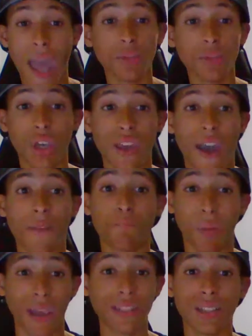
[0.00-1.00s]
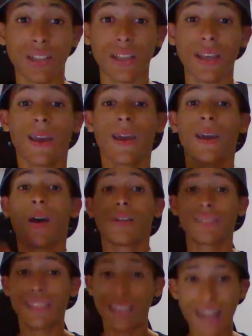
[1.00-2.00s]
MJF basically
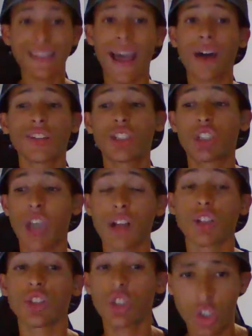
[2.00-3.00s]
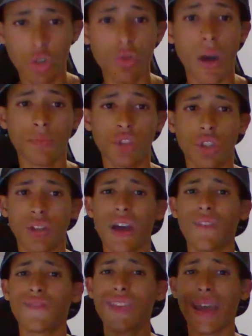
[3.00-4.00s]
sent out the challenge to
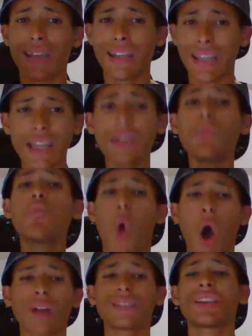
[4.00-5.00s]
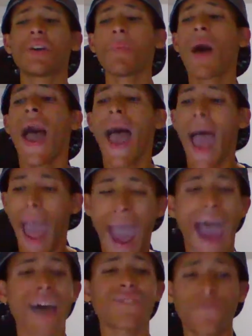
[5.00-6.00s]
MJF that he wants him
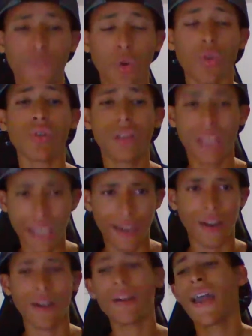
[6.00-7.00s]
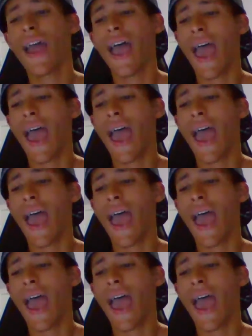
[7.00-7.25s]
at Full Gear.